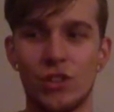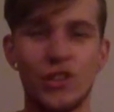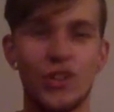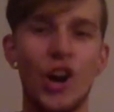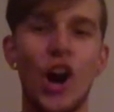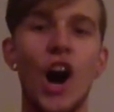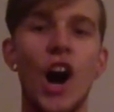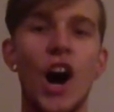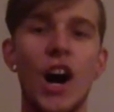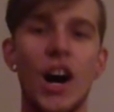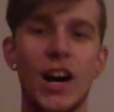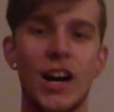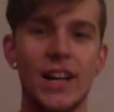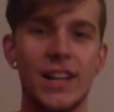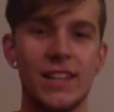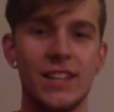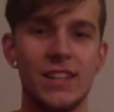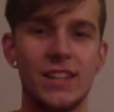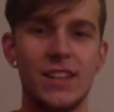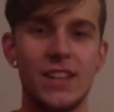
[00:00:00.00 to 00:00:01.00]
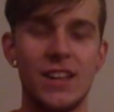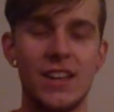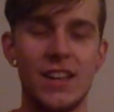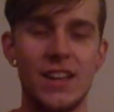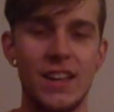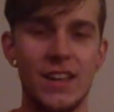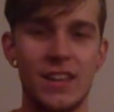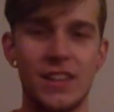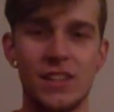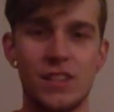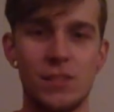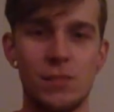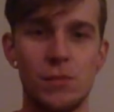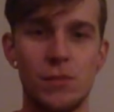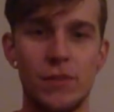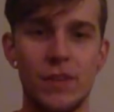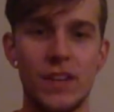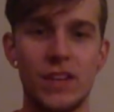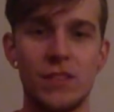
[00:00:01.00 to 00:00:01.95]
God in this movie.